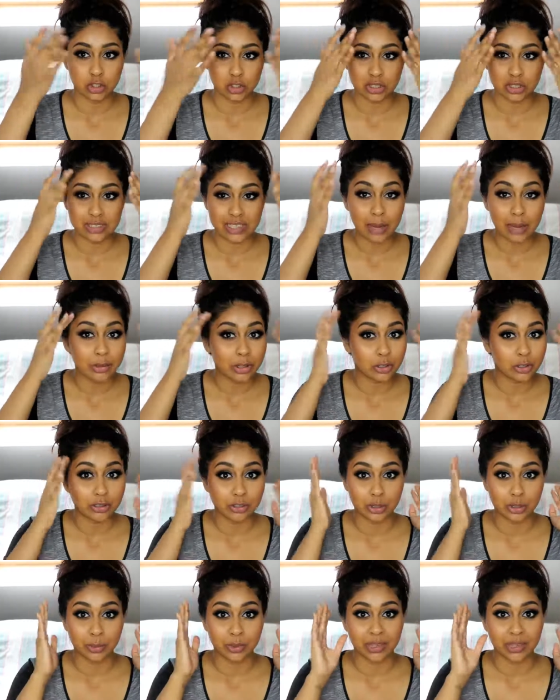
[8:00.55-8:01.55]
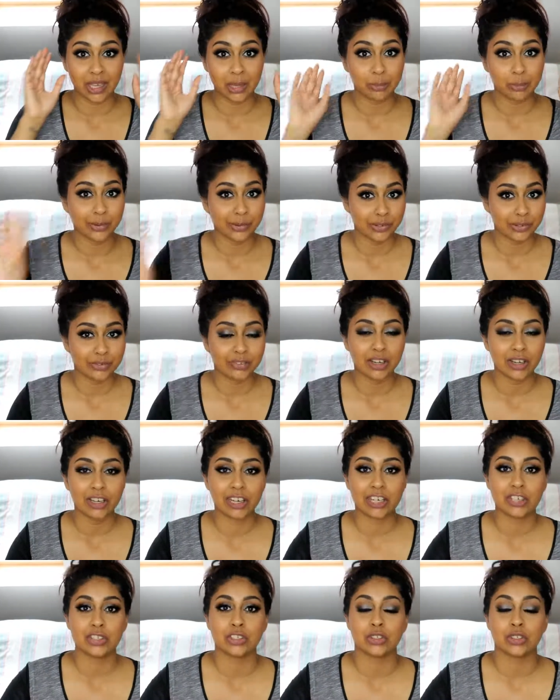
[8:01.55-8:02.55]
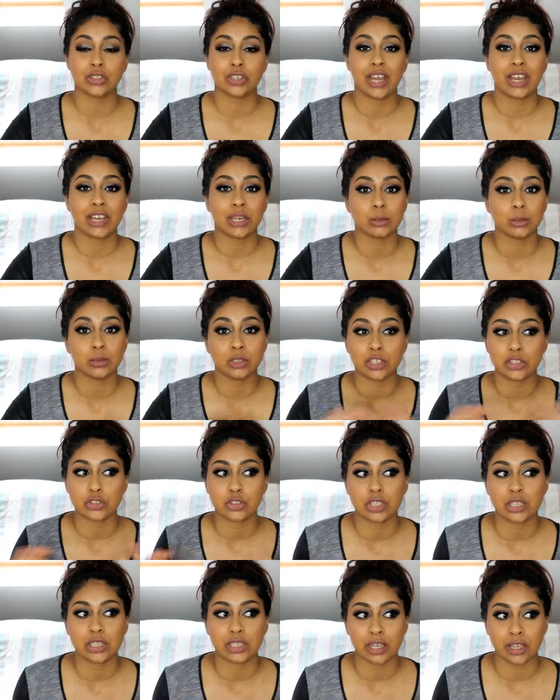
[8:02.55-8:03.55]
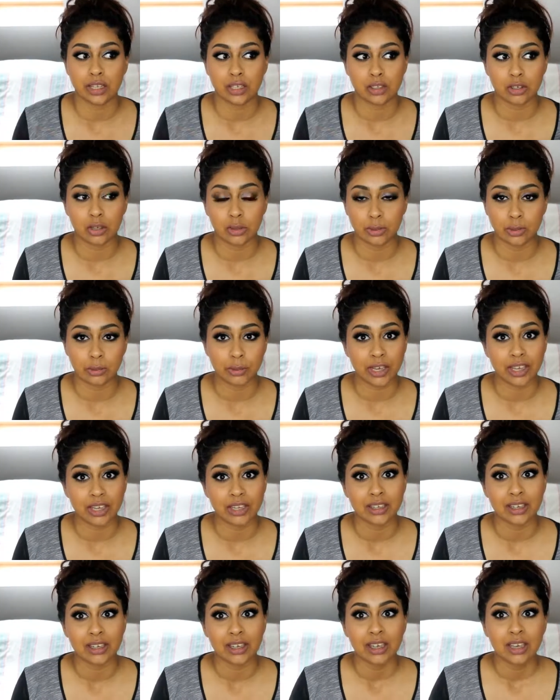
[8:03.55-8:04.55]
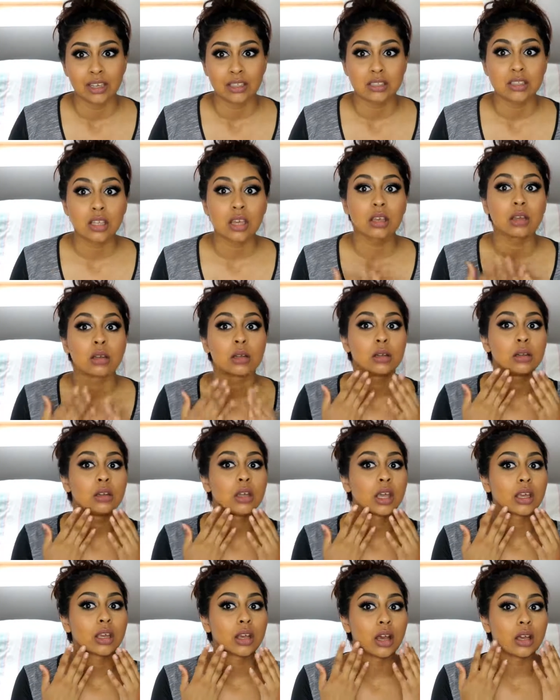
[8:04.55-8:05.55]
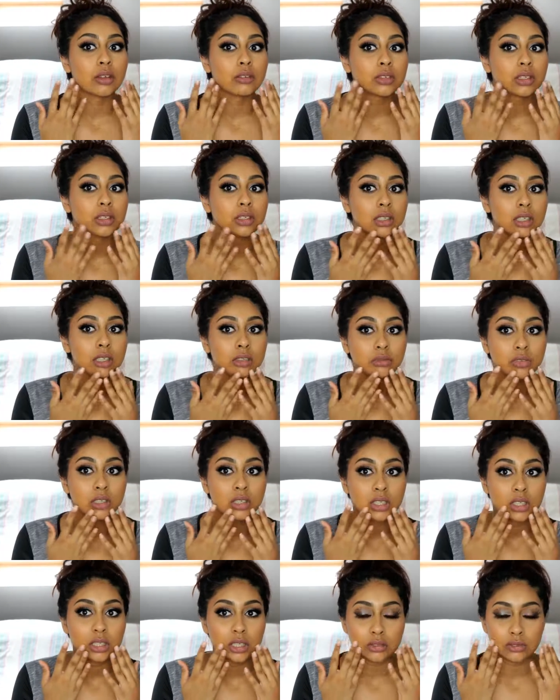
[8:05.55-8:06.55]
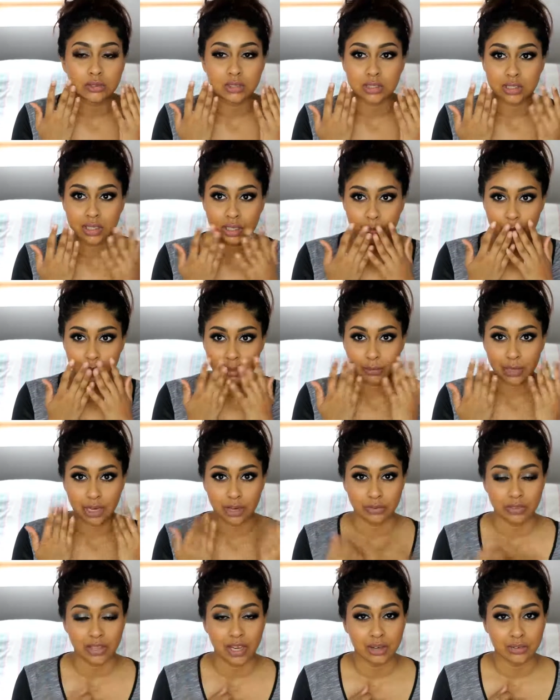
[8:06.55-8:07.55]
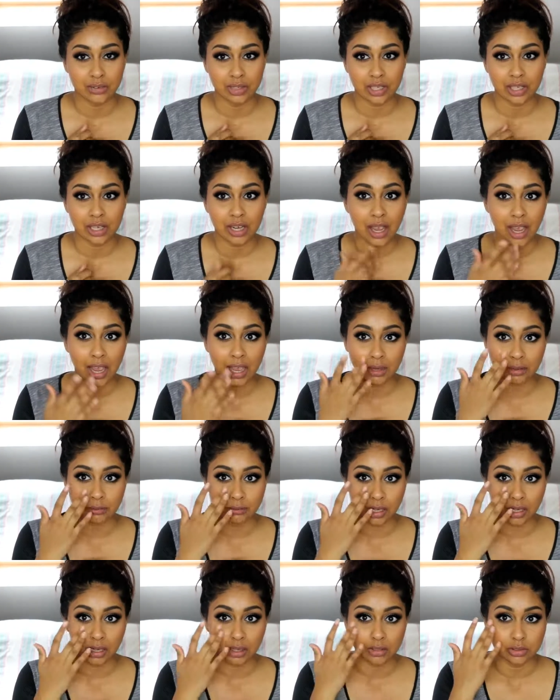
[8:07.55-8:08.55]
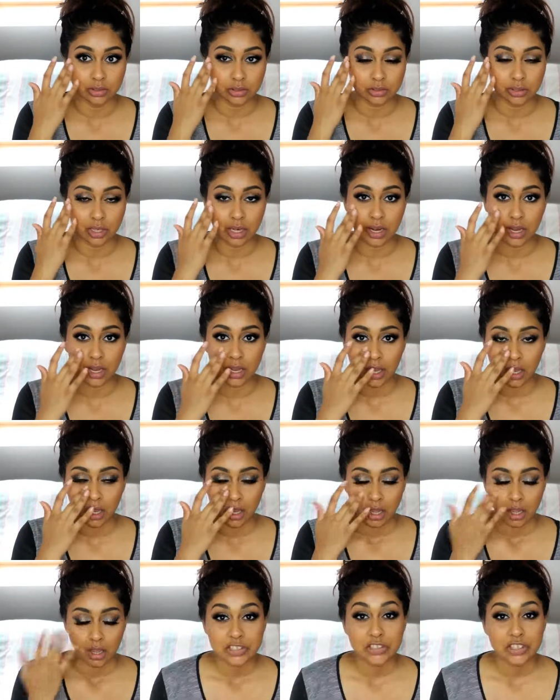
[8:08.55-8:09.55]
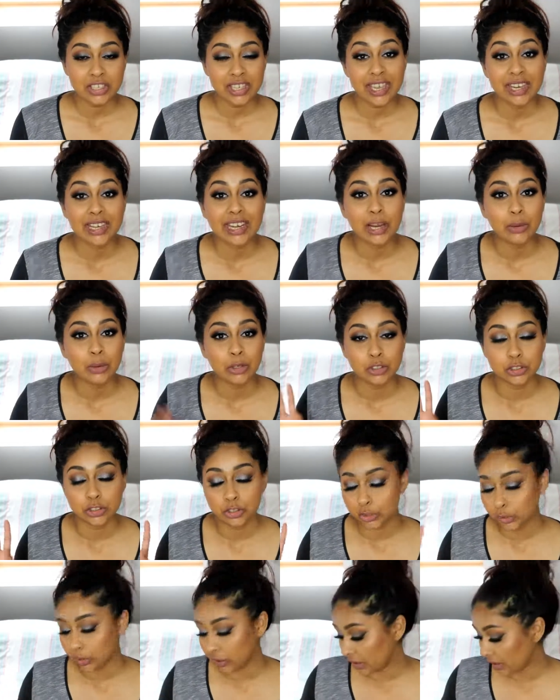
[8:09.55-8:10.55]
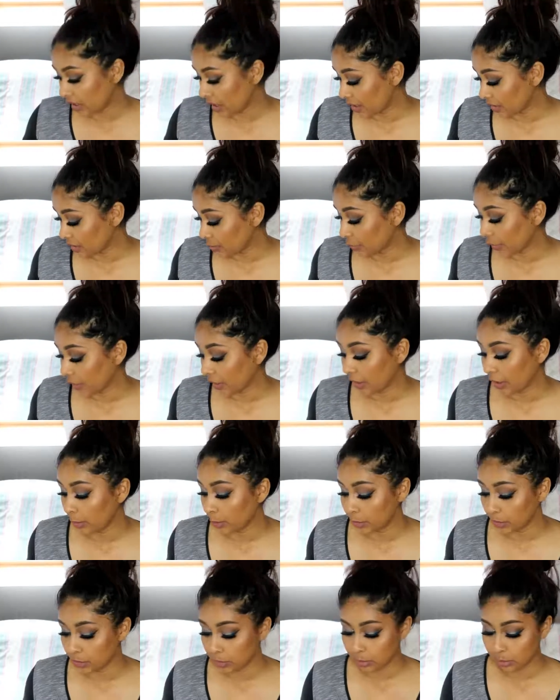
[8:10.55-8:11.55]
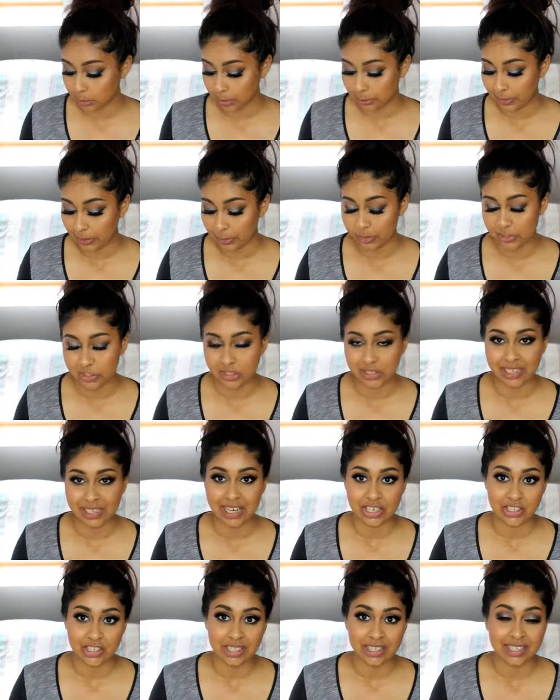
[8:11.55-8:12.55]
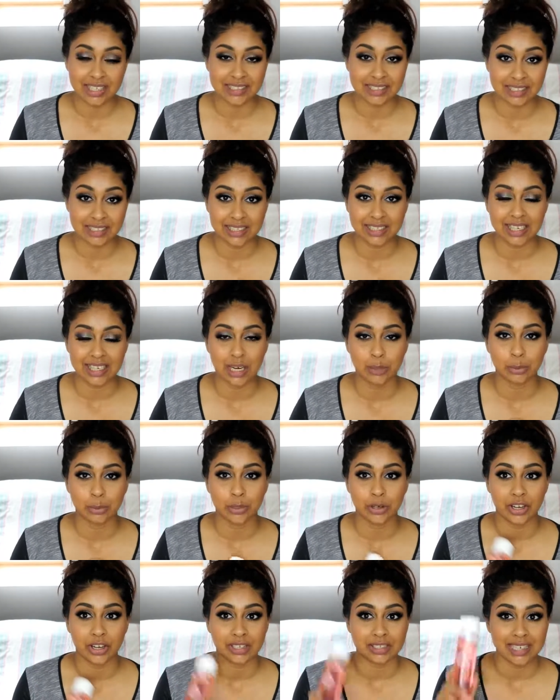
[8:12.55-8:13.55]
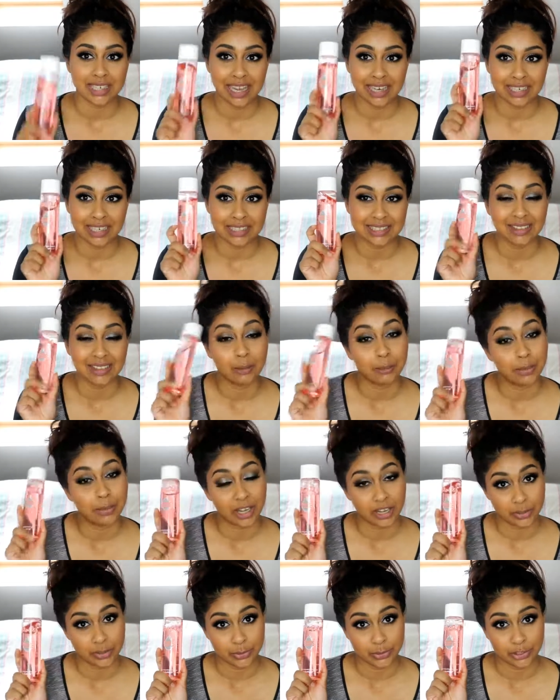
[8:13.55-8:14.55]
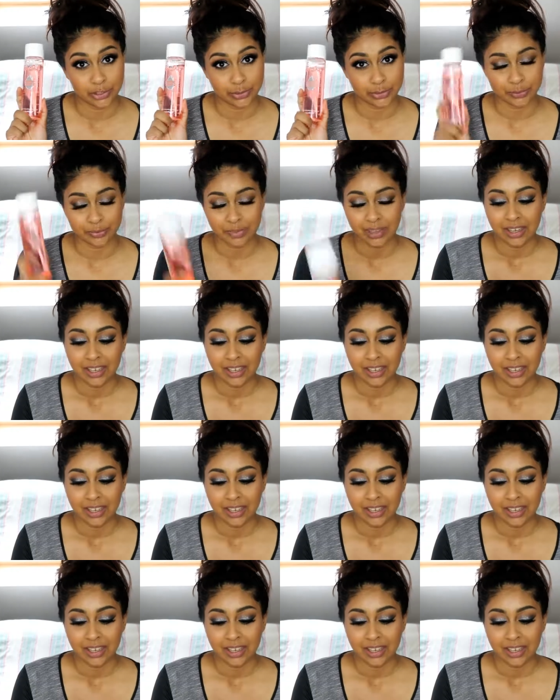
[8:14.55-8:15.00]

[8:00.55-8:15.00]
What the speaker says: just dab it on top of there, put your foundation on, and it will literally like go away. So like it really evens out my mouth area and my under eye. So yeah, now on to the last product that I want to talk about, which is actually a skincare product, and it's Bio Oil.